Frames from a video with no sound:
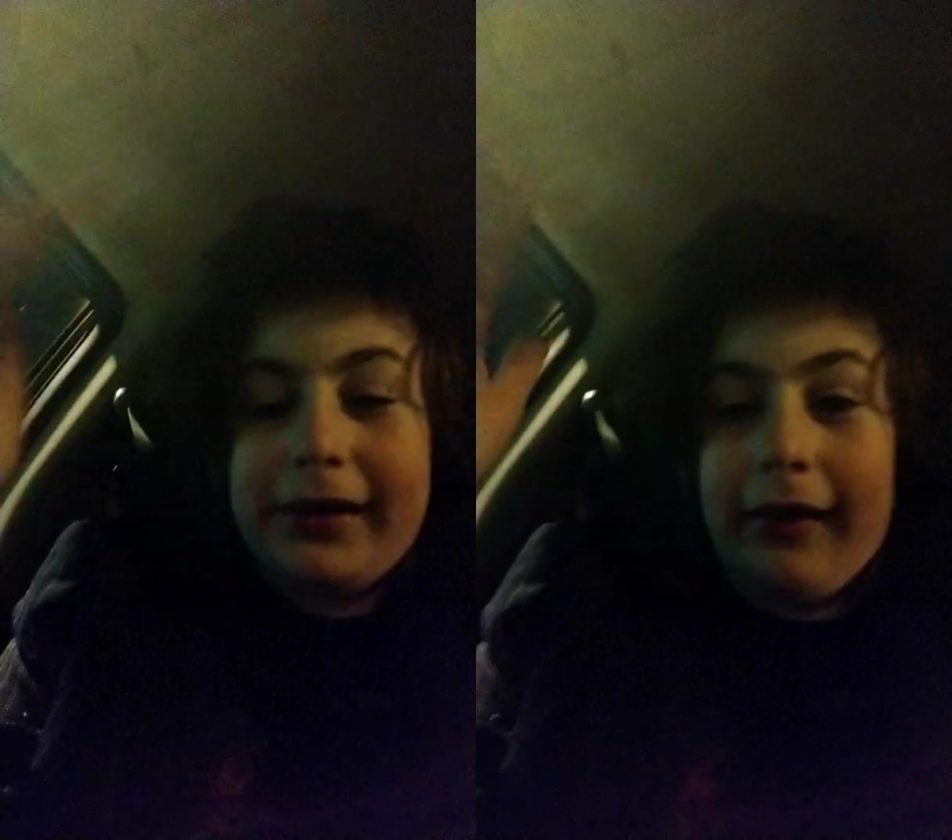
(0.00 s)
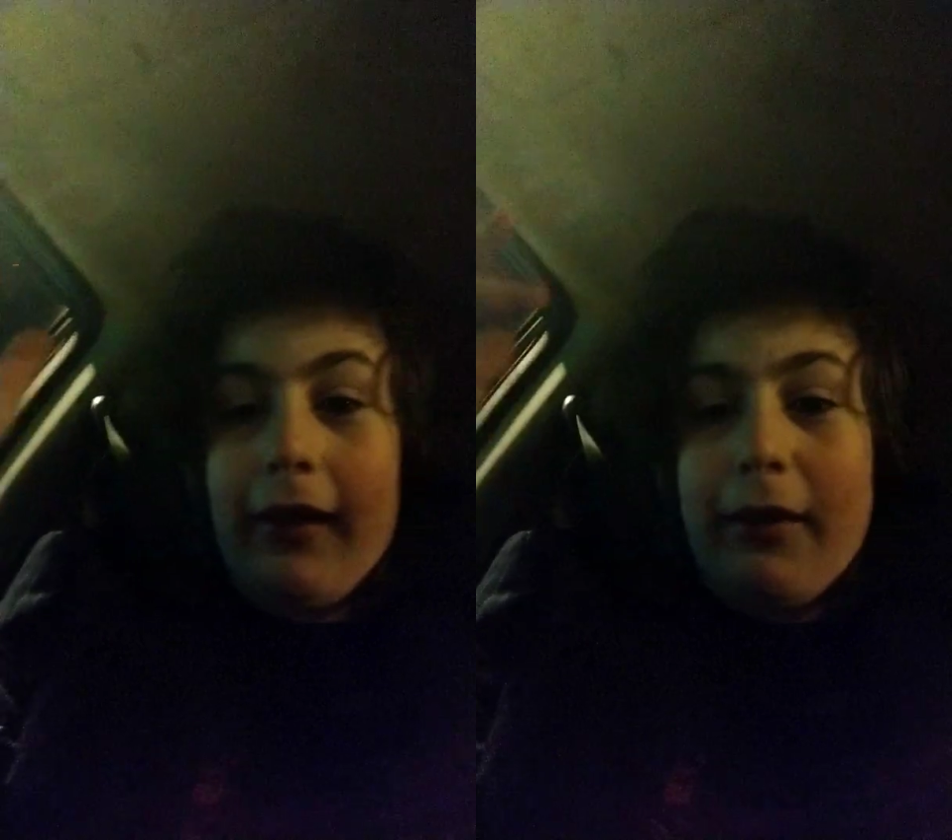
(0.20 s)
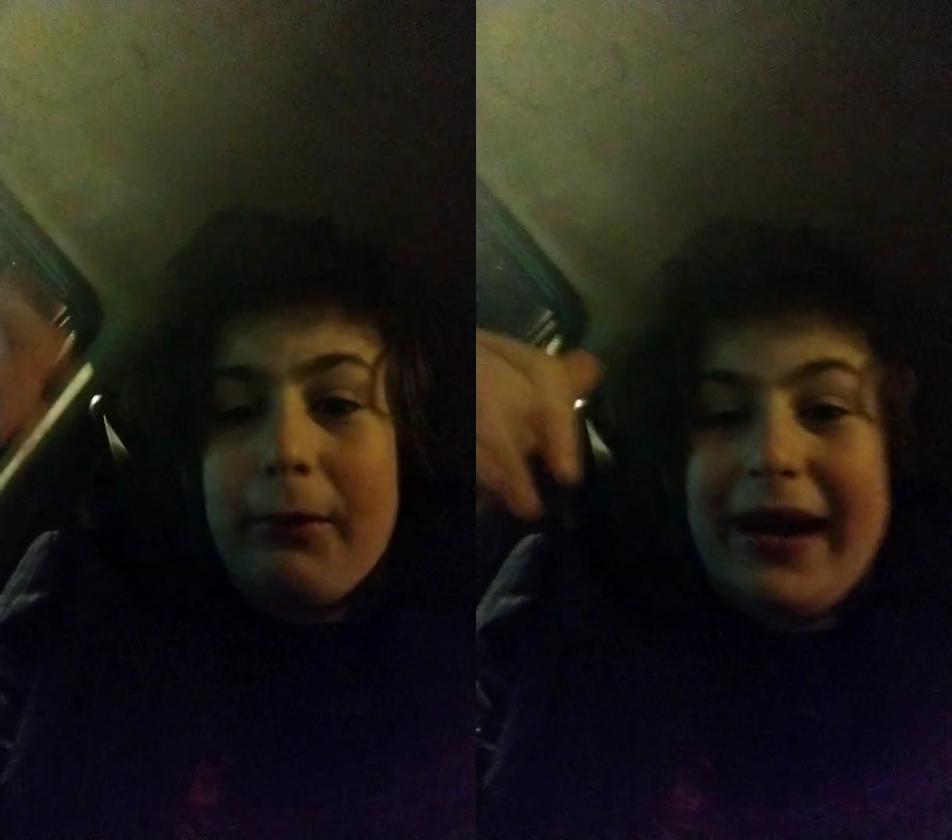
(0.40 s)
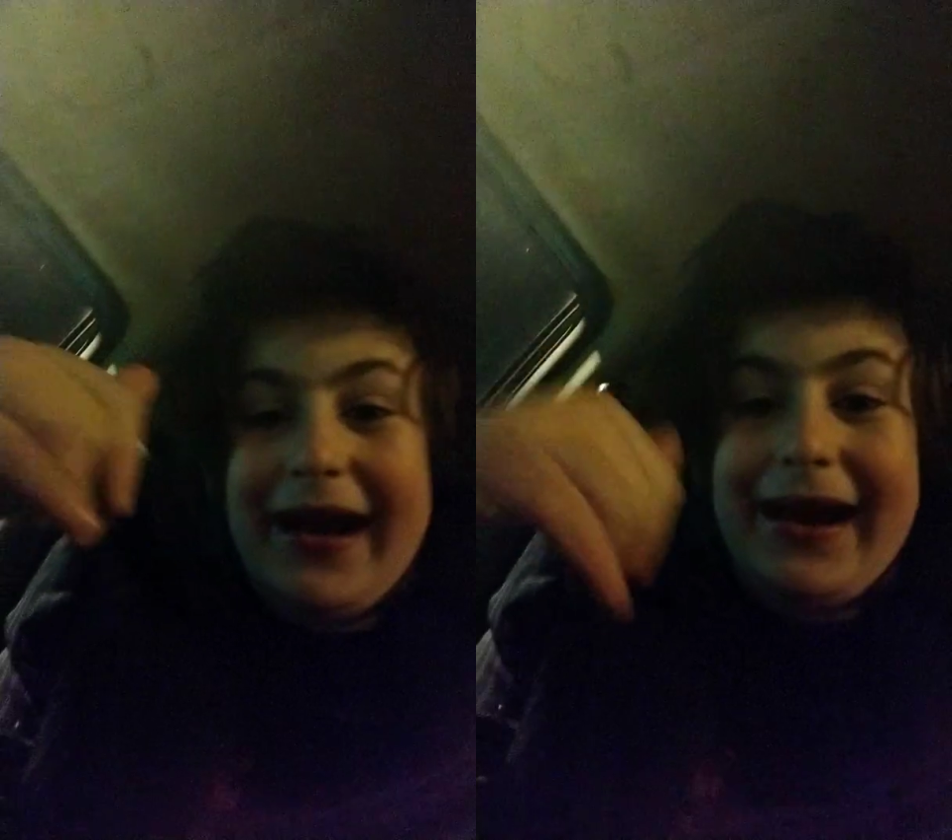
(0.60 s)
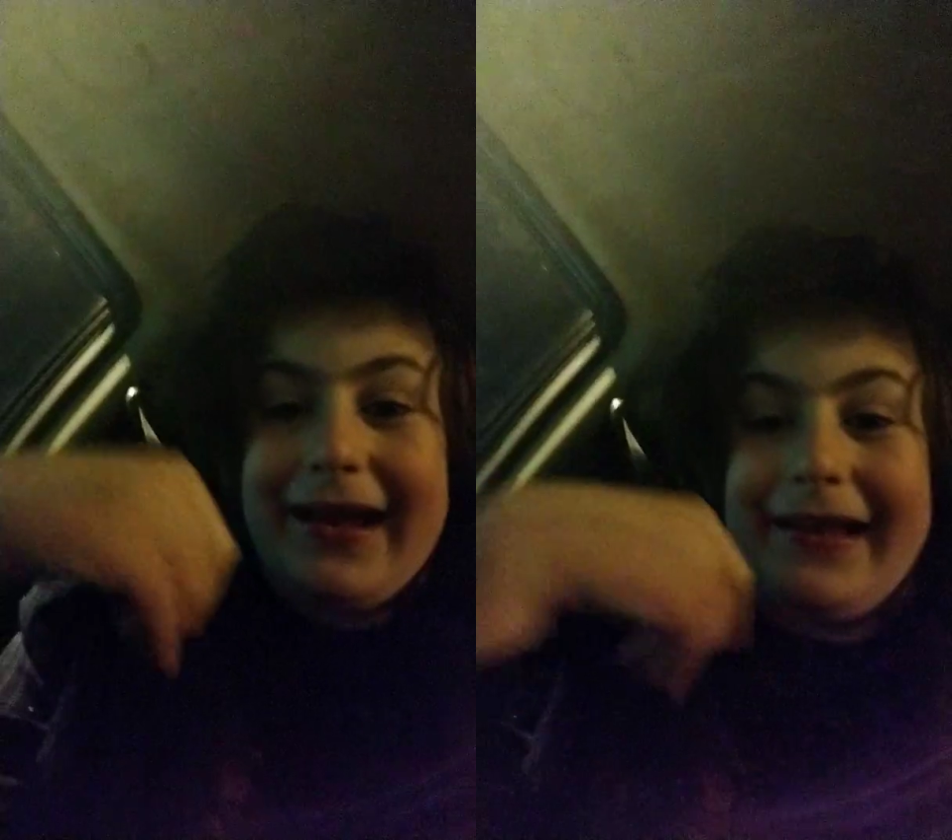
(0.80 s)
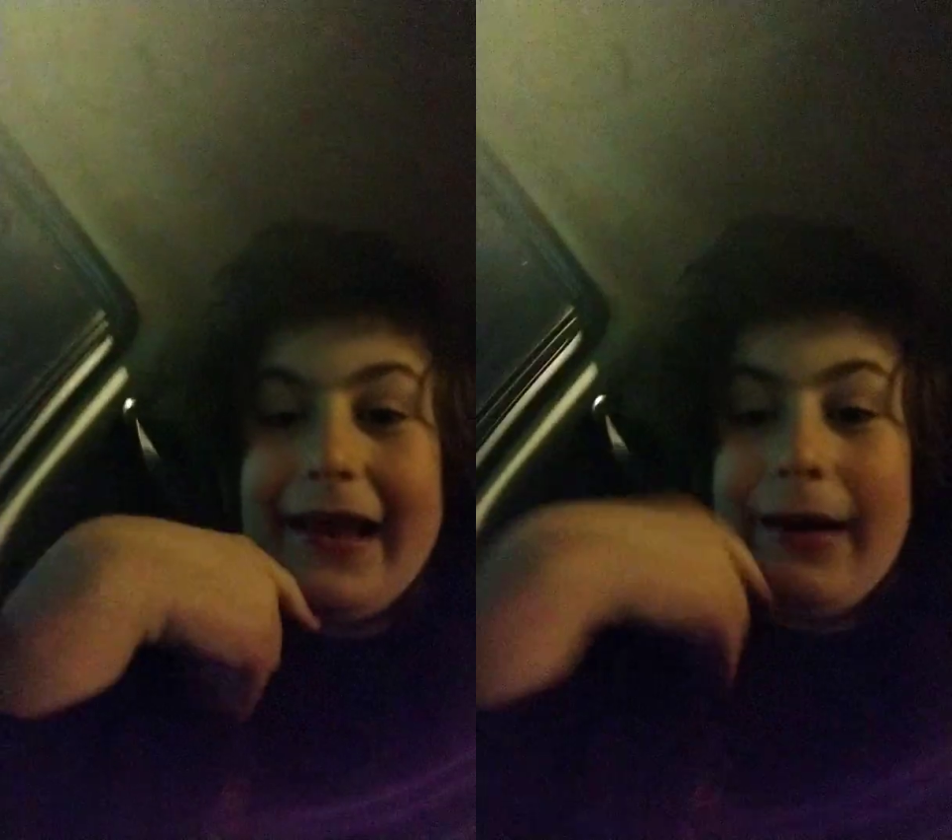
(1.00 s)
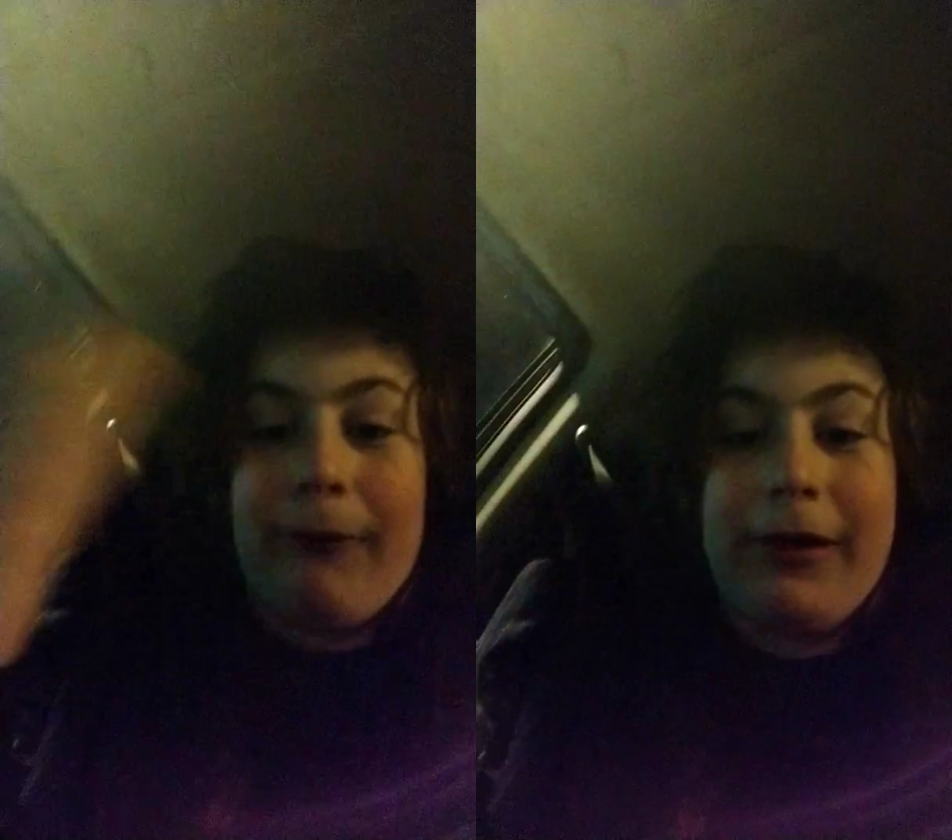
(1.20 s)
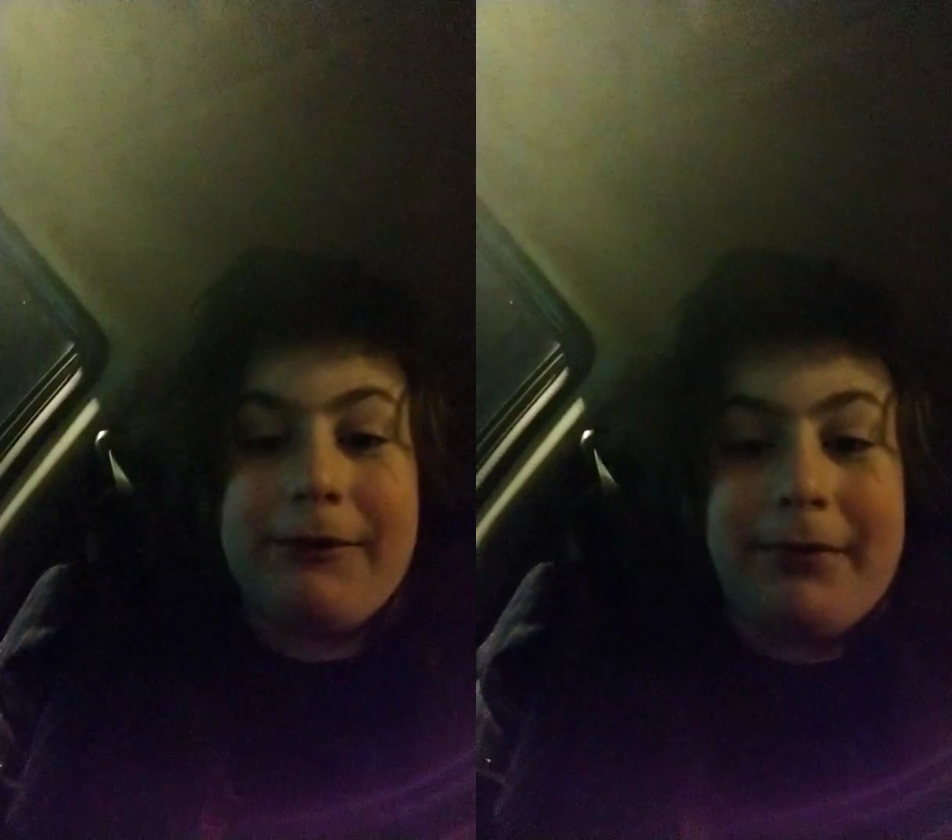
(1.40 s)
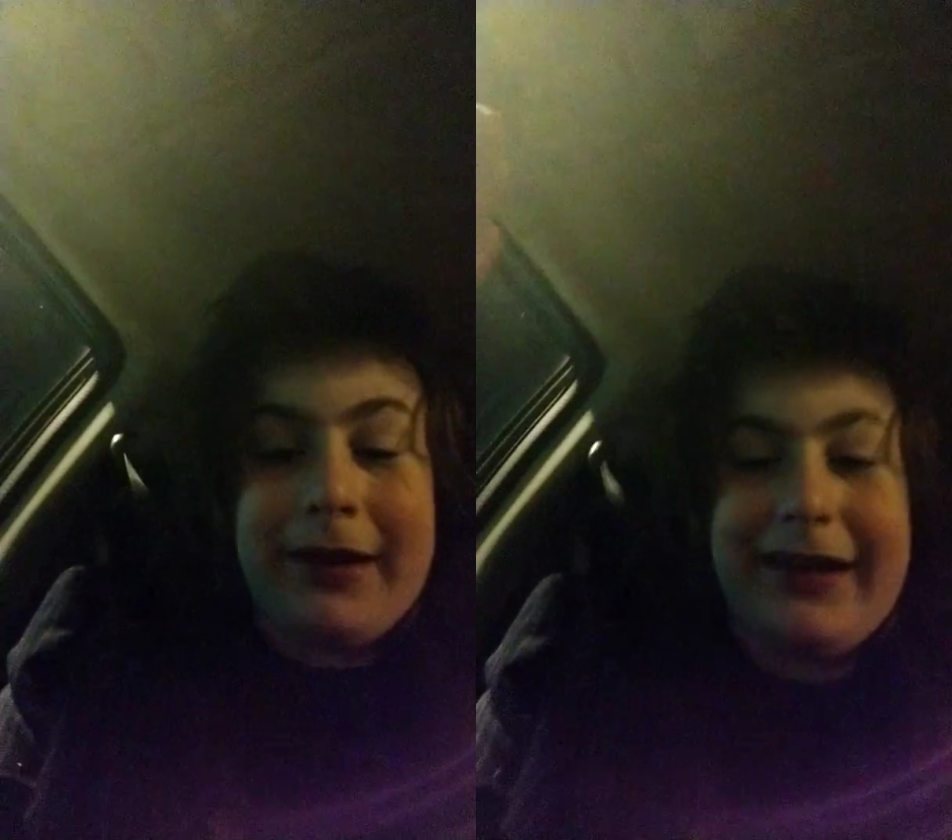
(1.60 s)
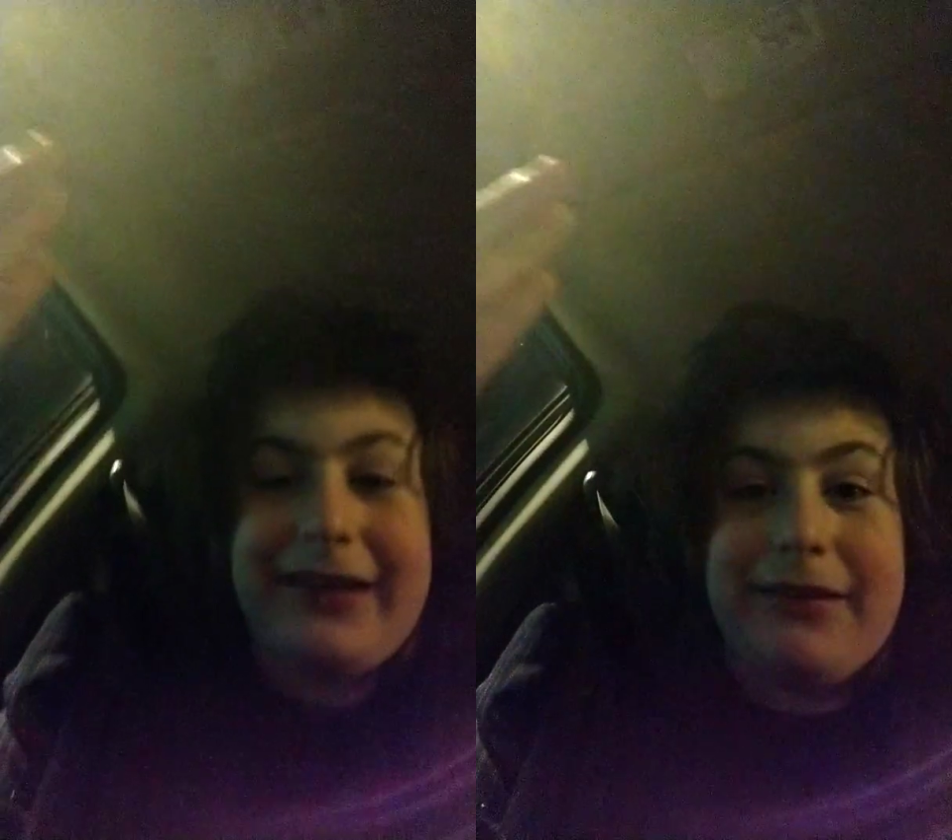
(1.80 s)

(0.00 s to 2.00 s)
Glowy and that one bit,